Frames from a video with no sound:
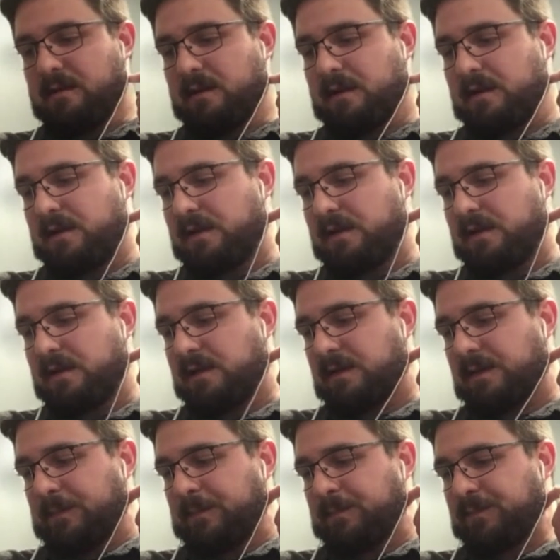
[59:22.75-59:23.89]

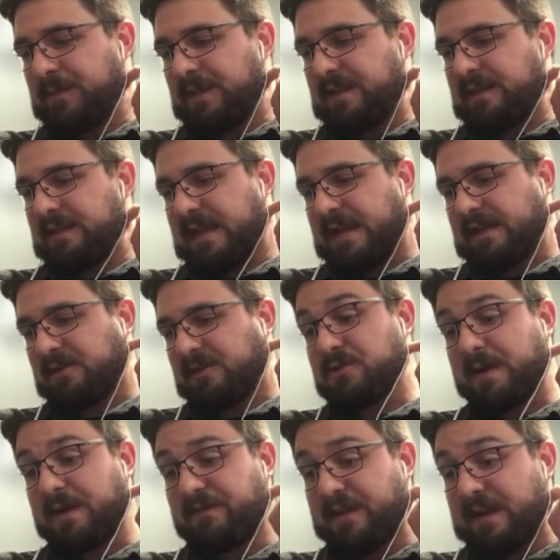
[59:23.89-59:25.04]
That includes
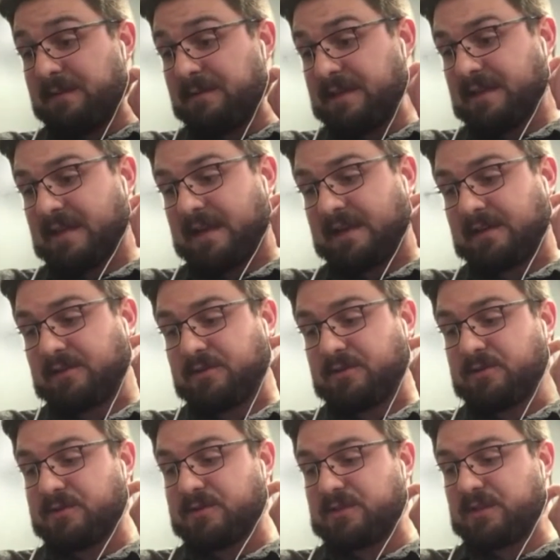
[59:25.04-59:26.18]
my family. That
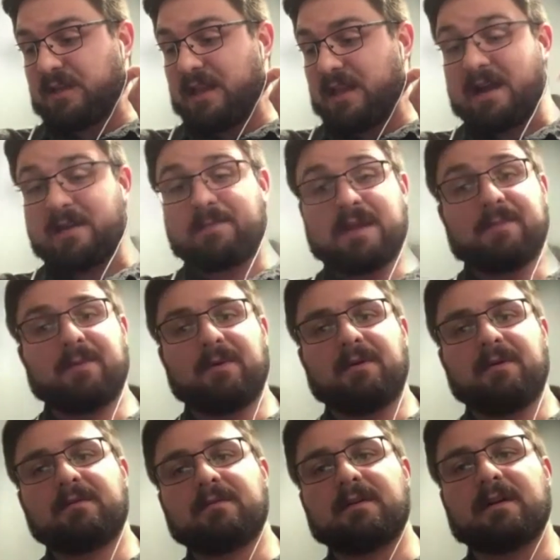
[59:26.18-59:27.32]
includes a lot of people.
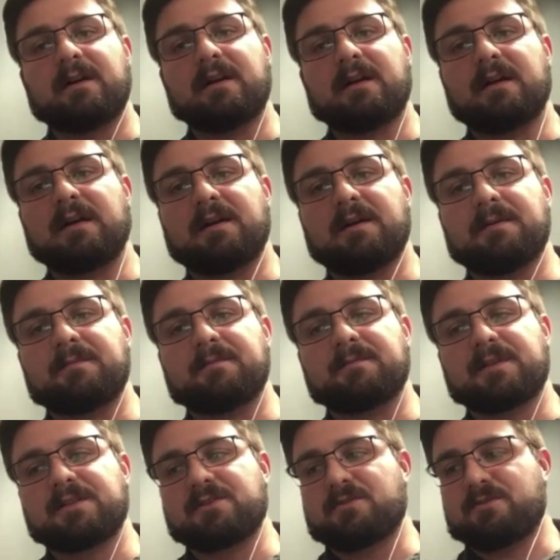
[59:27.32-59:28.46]

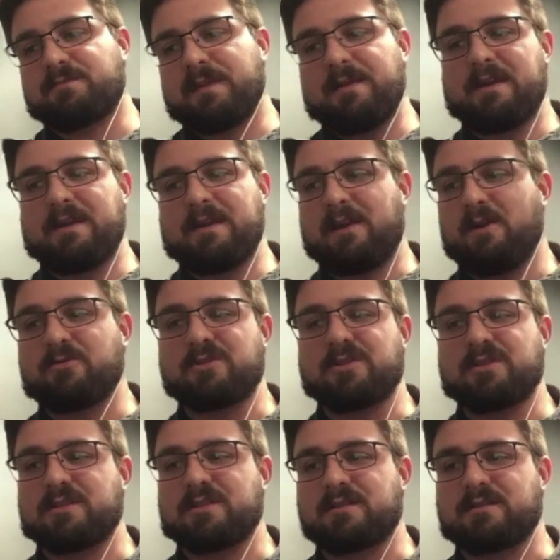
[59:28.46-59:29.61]
Because there's maybe
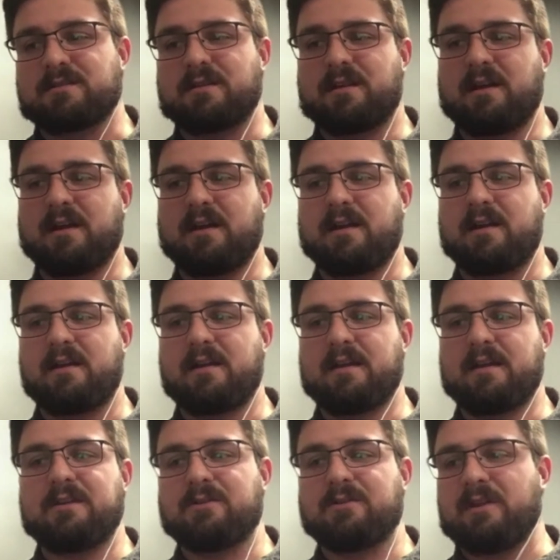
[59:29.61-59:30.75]
coaches
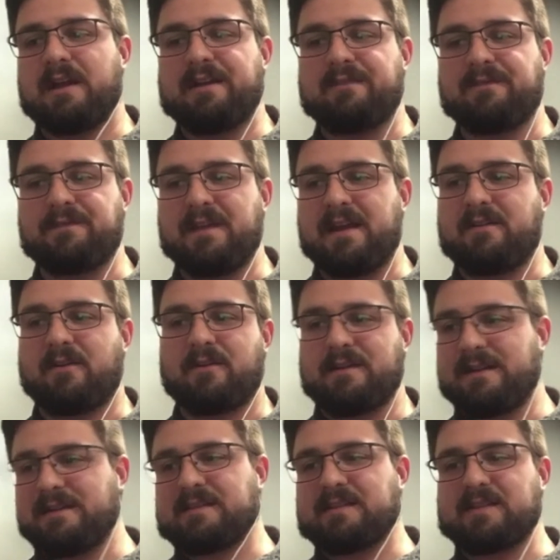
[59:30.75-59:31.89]
in your life that aren't
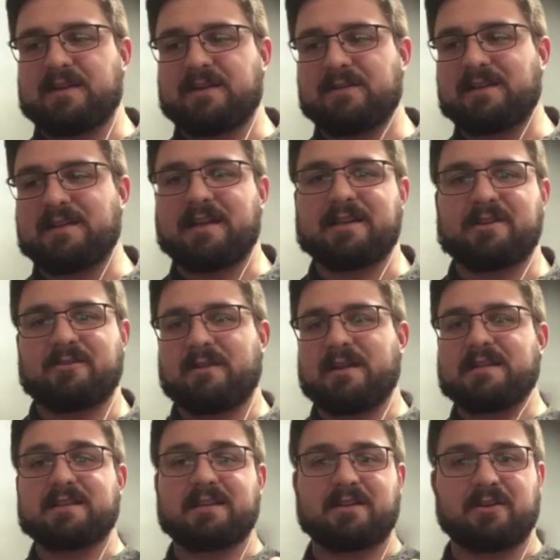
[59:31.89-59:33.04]
necessarily like your
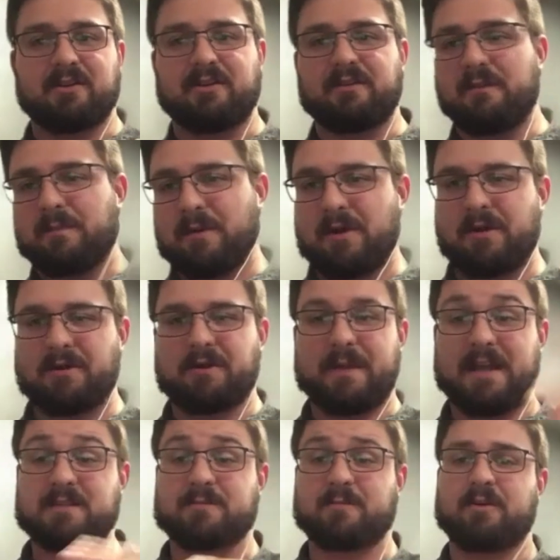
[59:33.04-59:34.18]
wrestling or your football or your
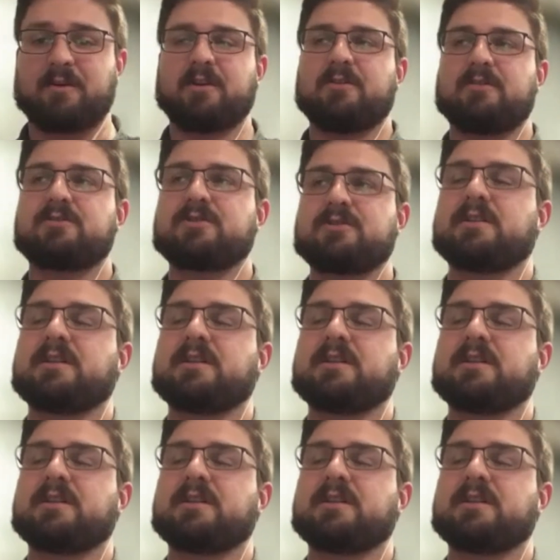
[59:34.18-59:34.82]
basketball coach.